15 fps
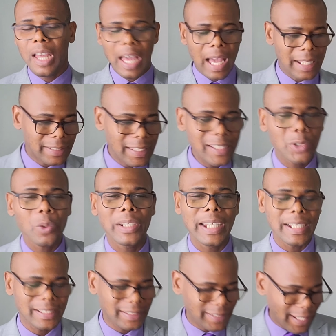And this is what
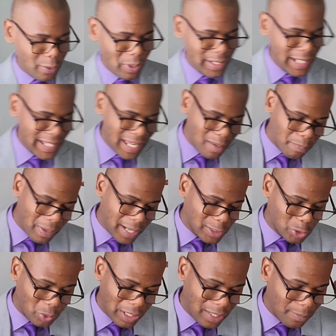they said when they came back
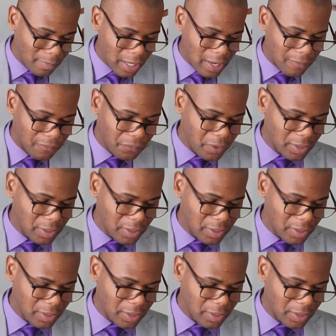to him in